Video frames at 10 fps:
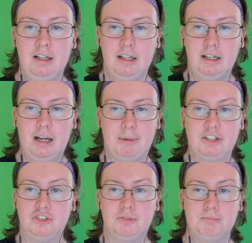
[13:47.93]
I mean
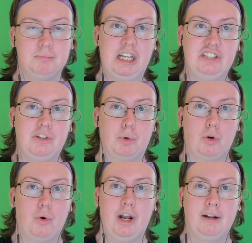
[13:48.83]
it's easy
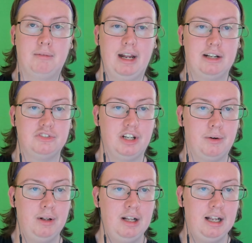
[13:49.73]
recording. Yeah, so